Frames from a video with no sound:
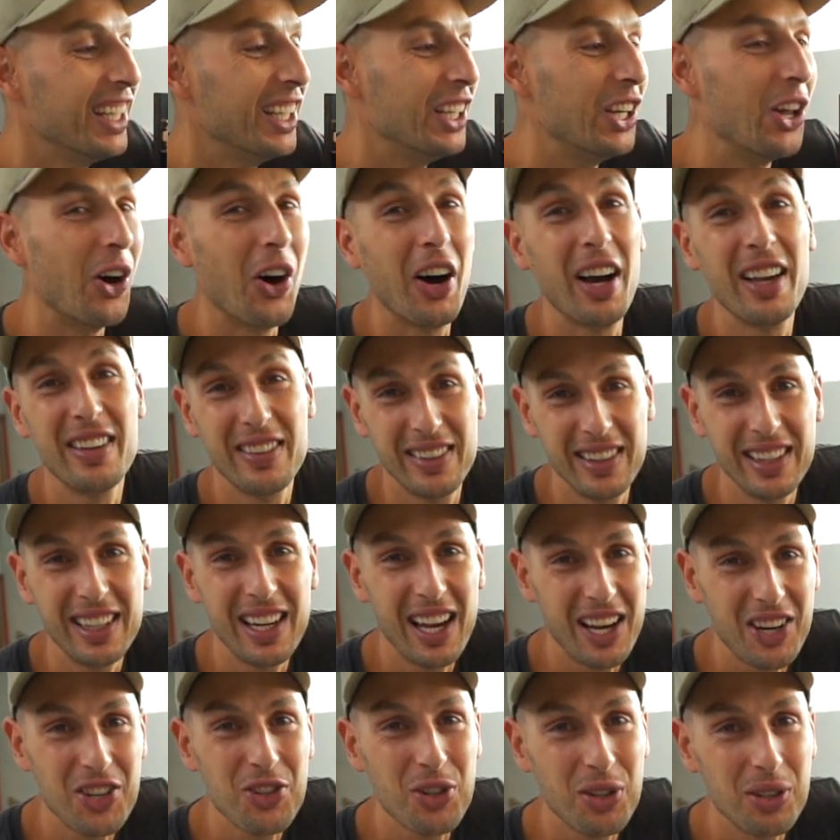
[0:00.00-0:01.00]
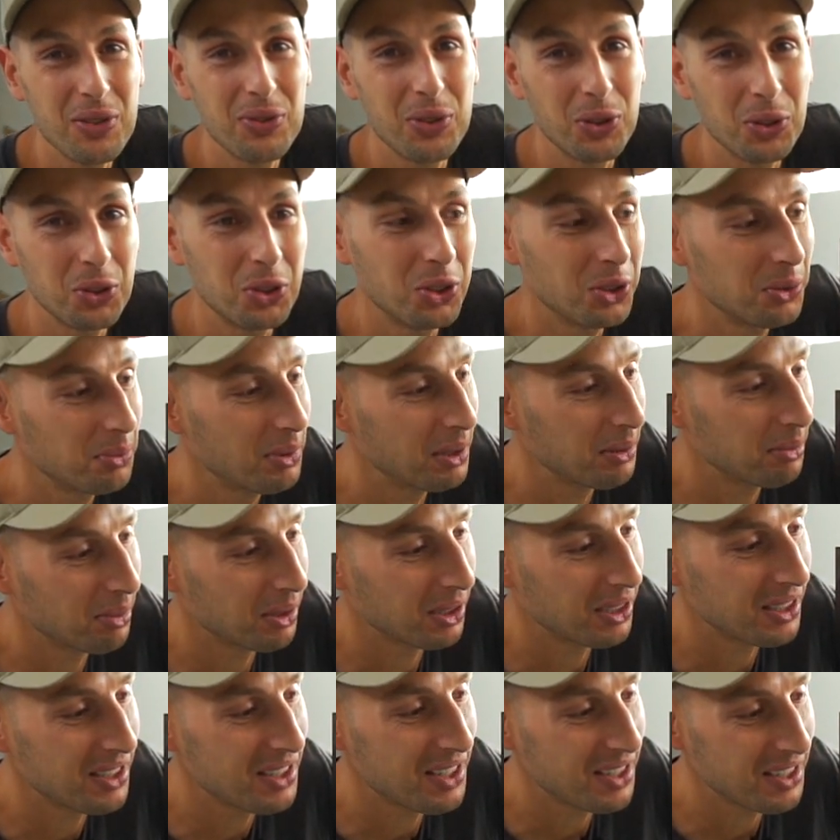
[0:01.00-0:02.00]
No, I think actually for 2
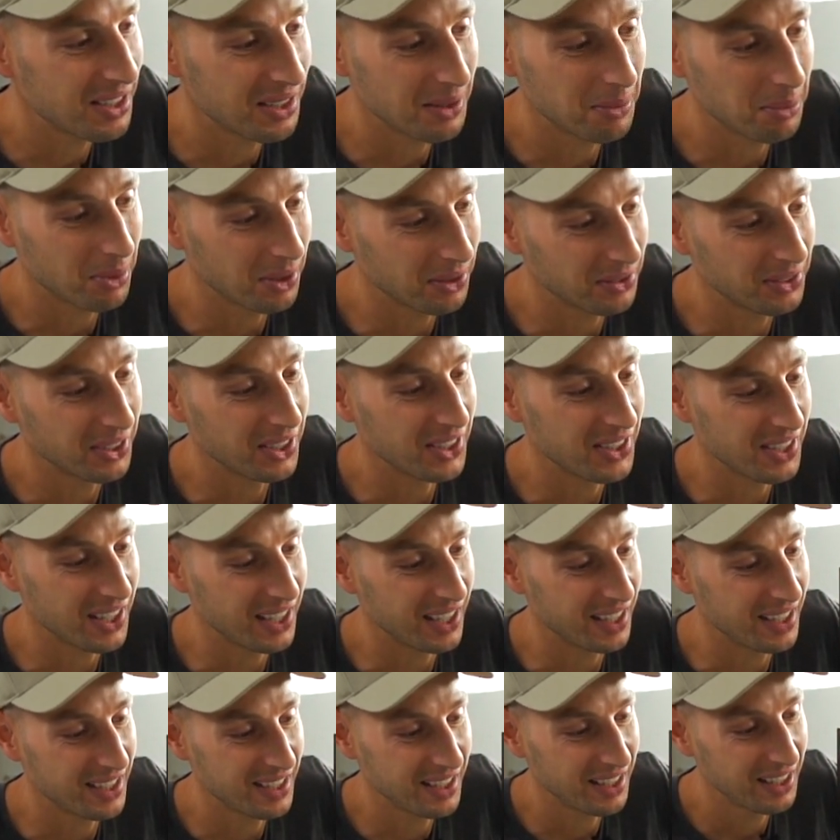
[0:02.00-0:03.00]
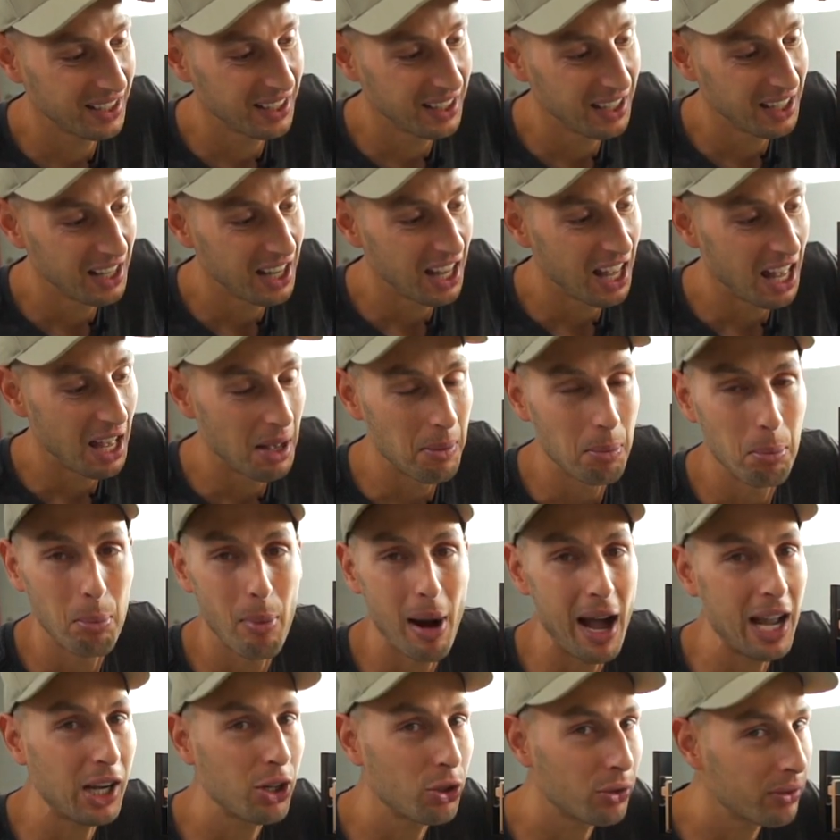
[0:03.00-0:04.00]
people, this is a perfect size.
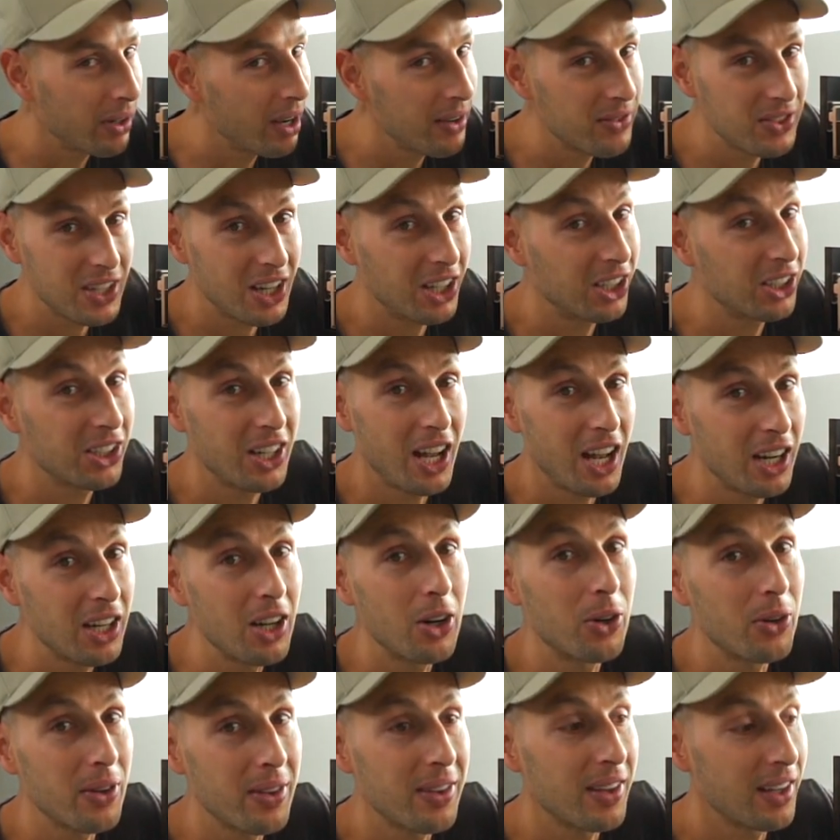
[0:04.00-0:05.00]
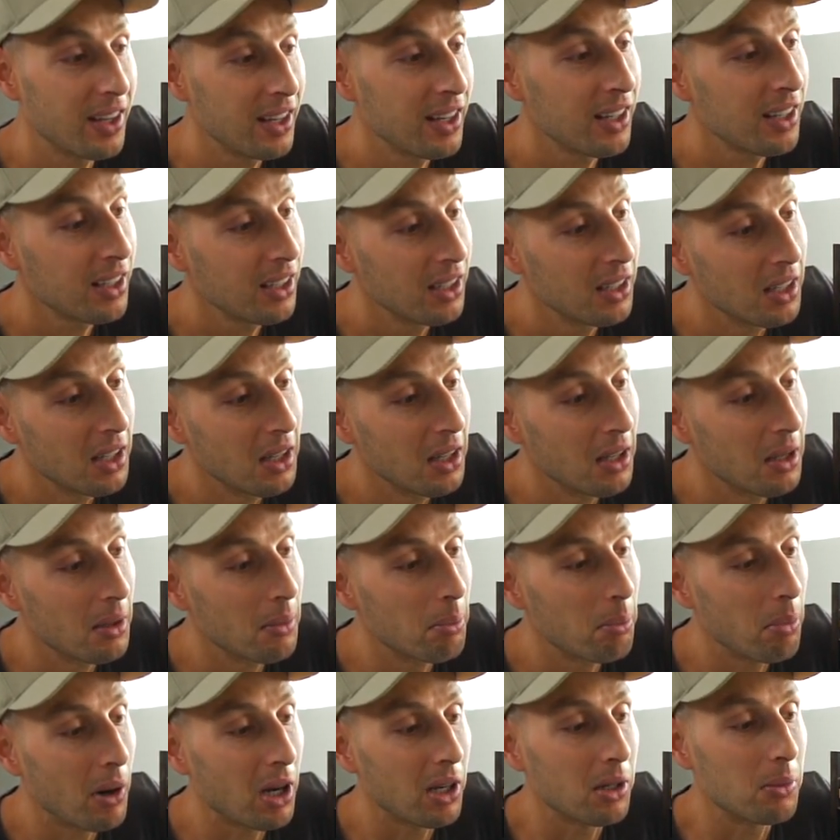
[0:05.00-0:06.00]
Microwaves are not our thing,
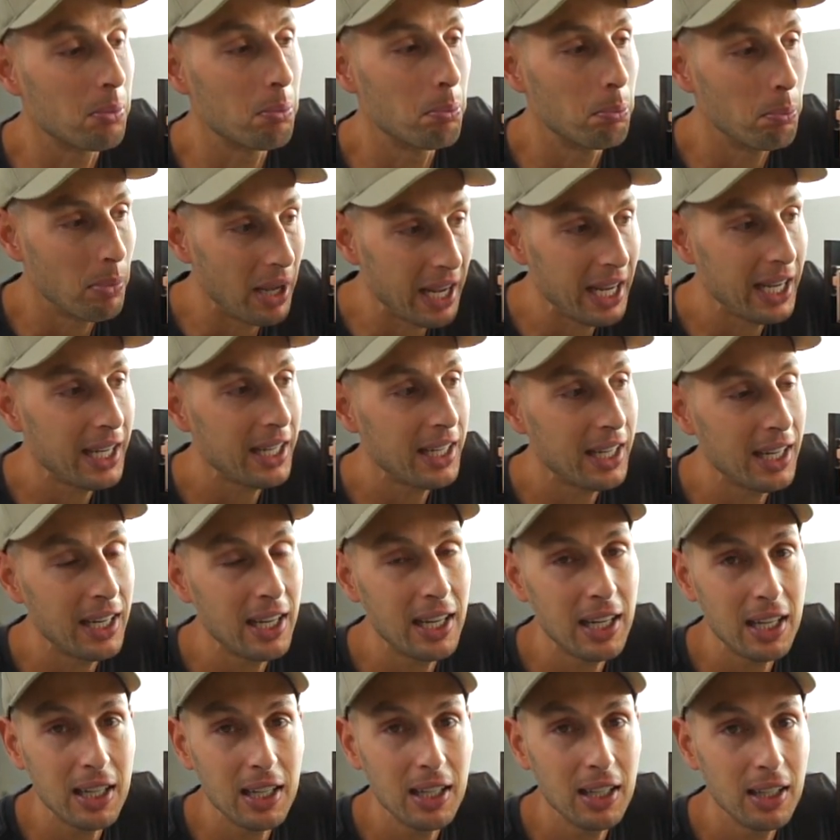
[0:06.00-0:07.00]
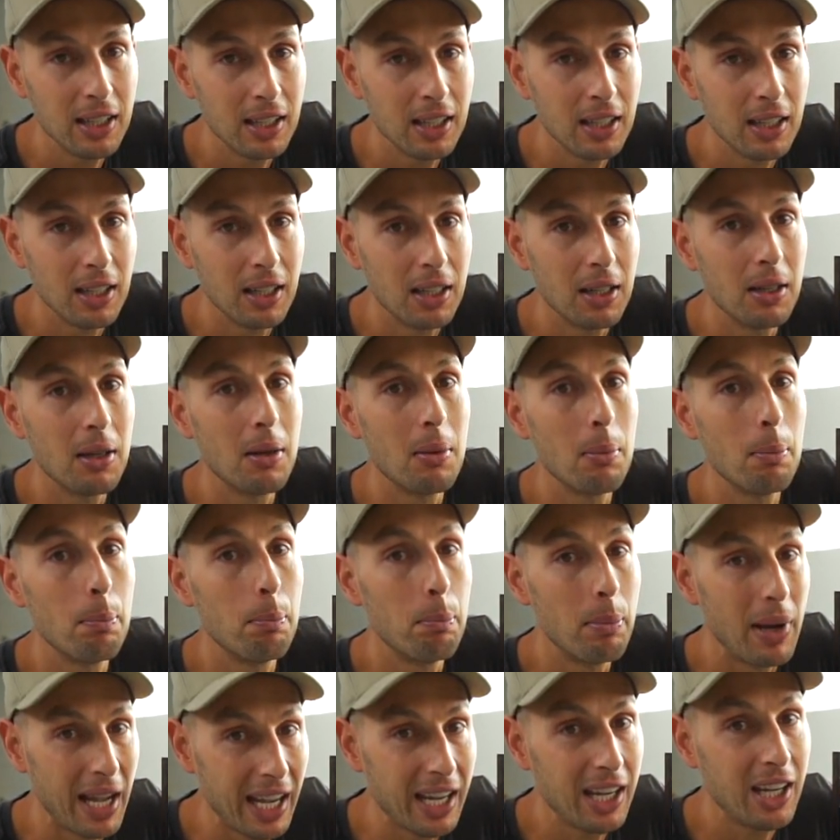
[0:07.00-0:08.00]
but baking
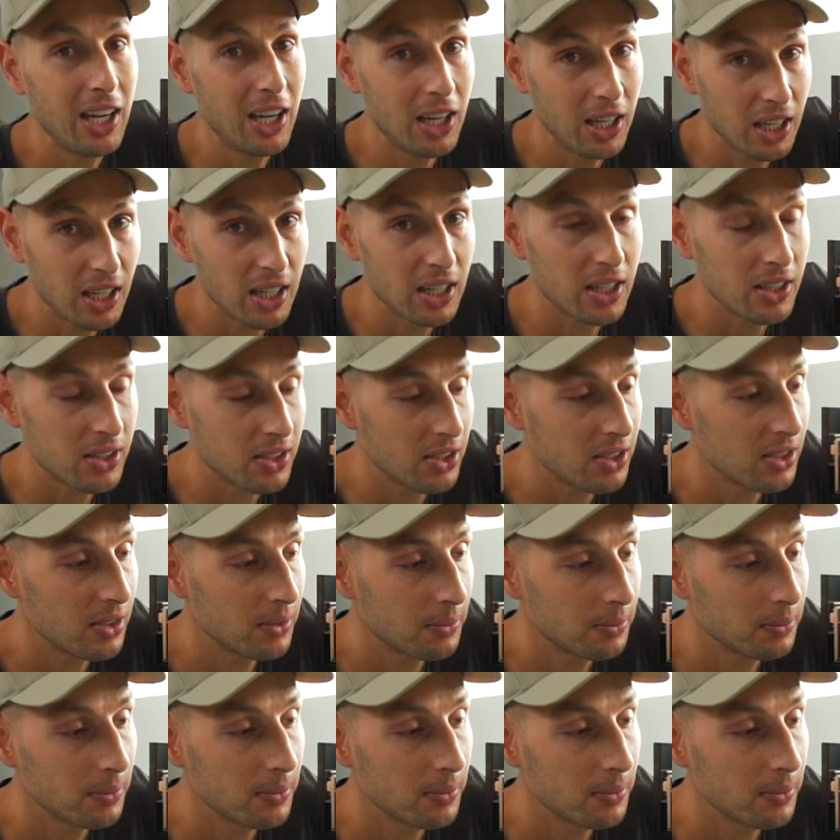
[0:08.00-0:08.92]
is.